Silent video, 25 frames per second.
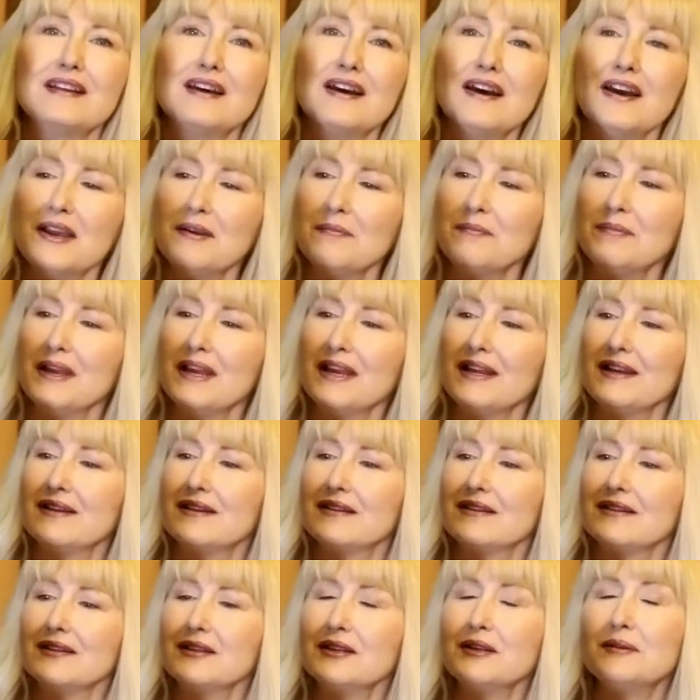I paid a
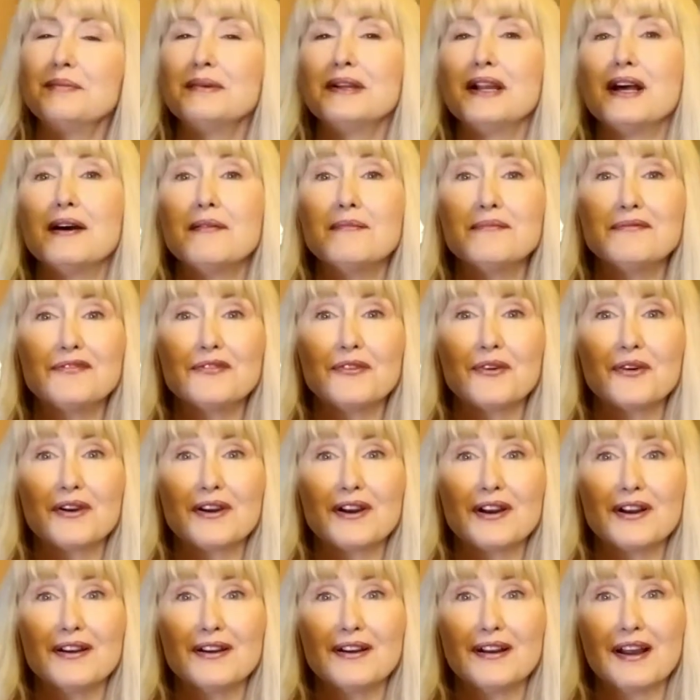little bit up
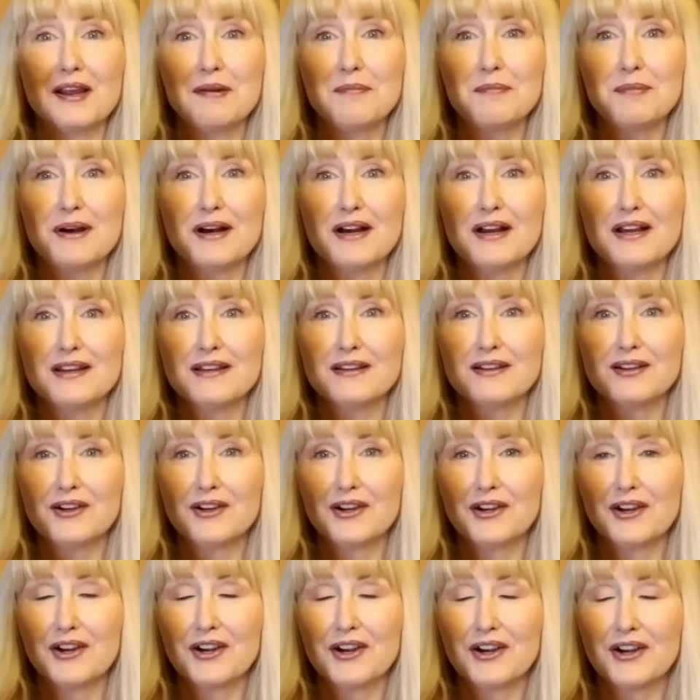for. I bought
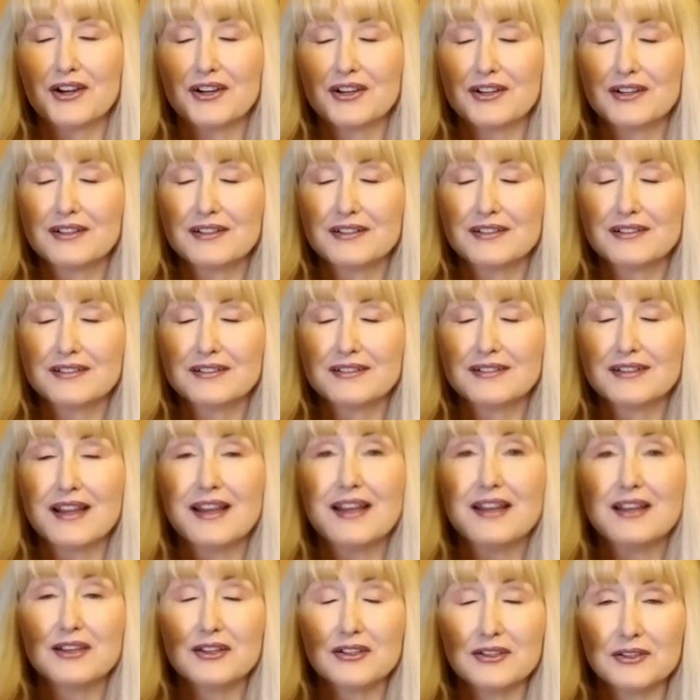her
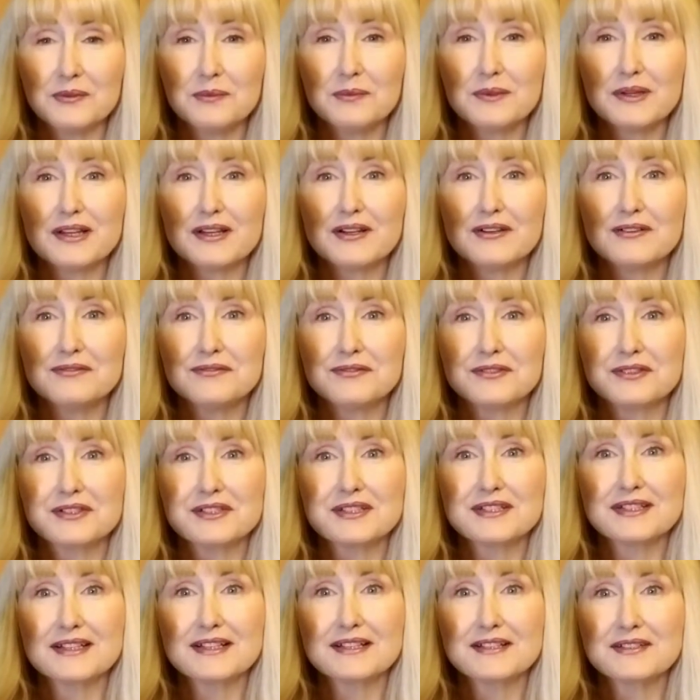at Goodwill for
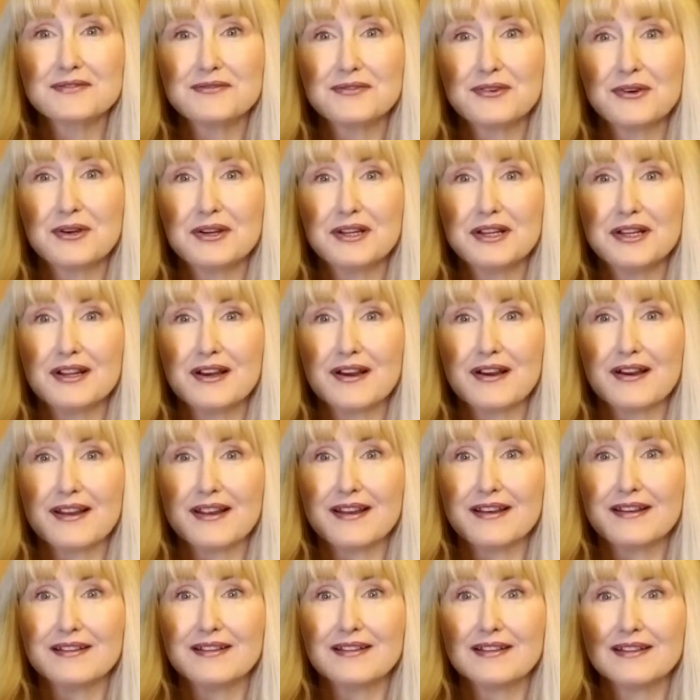
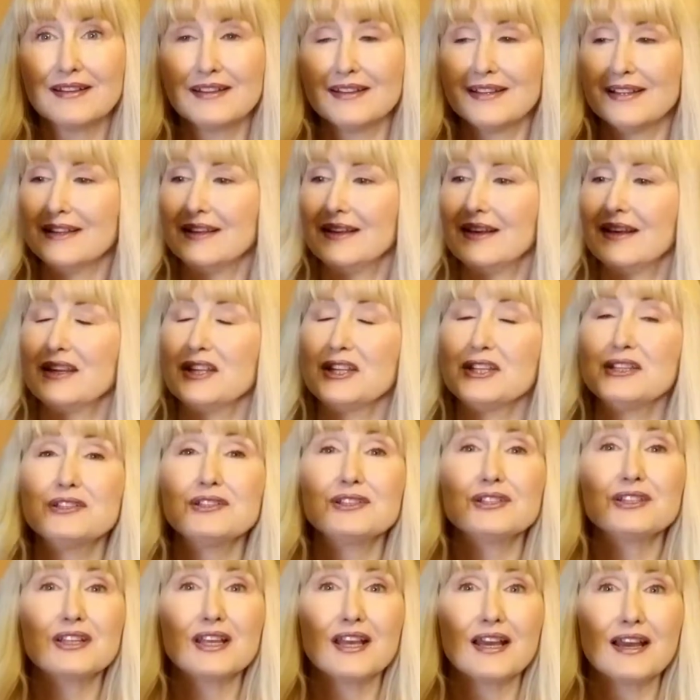$6.49.
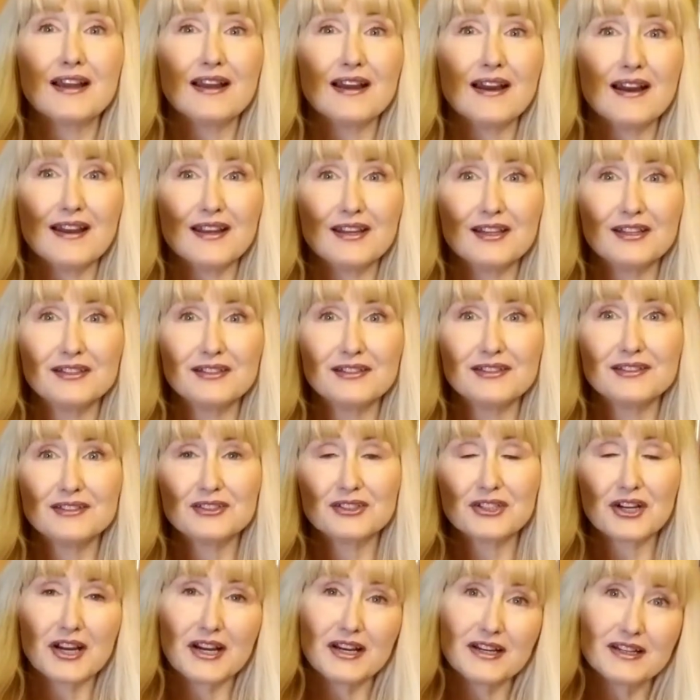Usually I, I
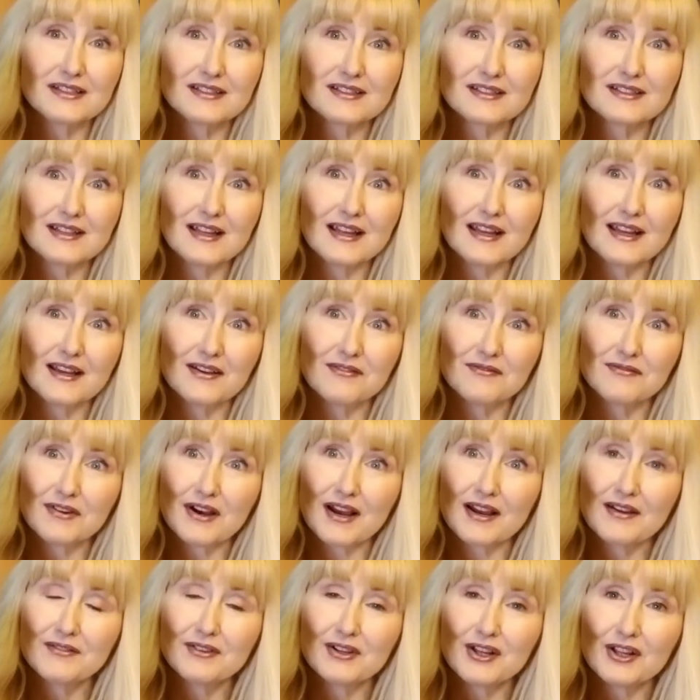try to stay at
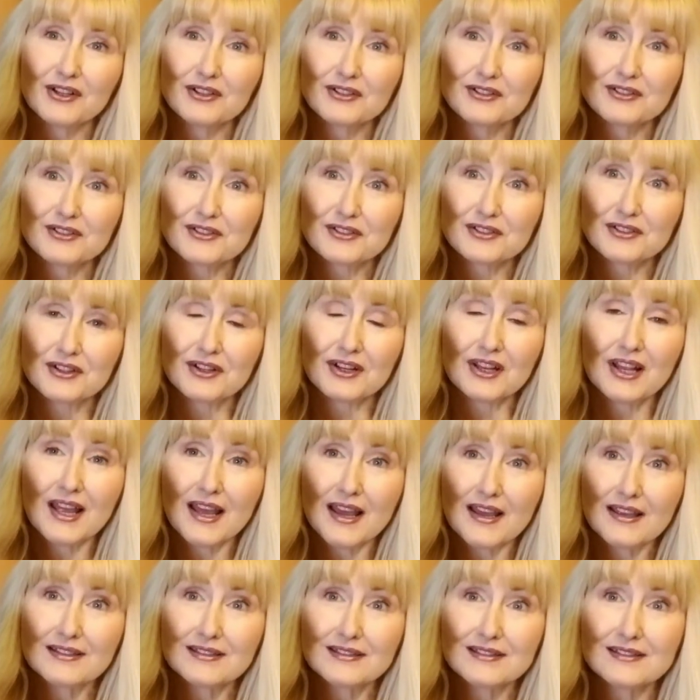$5 or
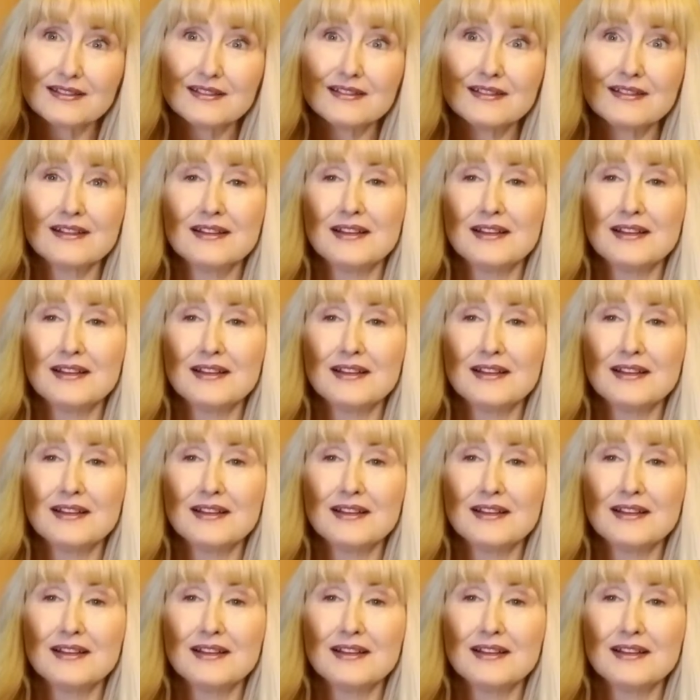less,